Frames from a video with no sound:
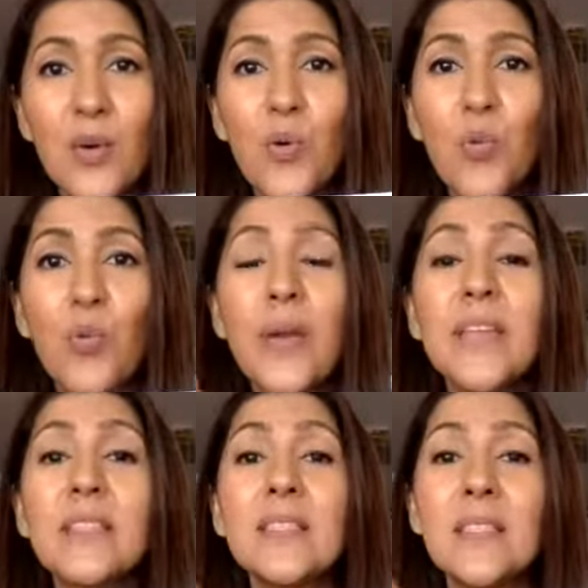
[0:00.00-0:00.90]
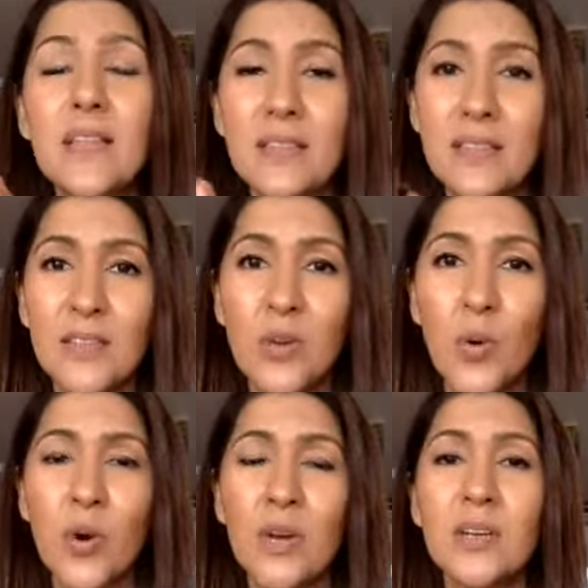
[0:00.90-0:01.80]
with
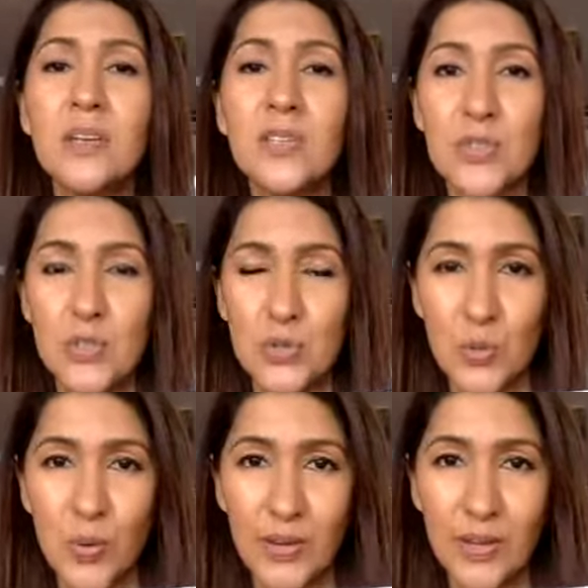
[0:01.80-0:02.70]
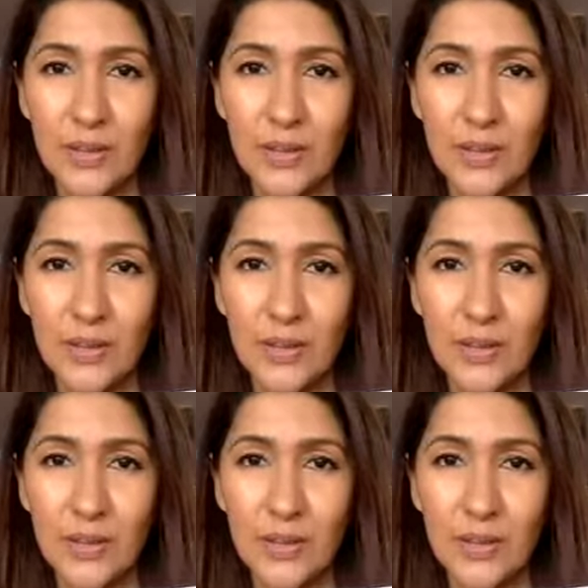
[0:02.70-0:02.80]
your story.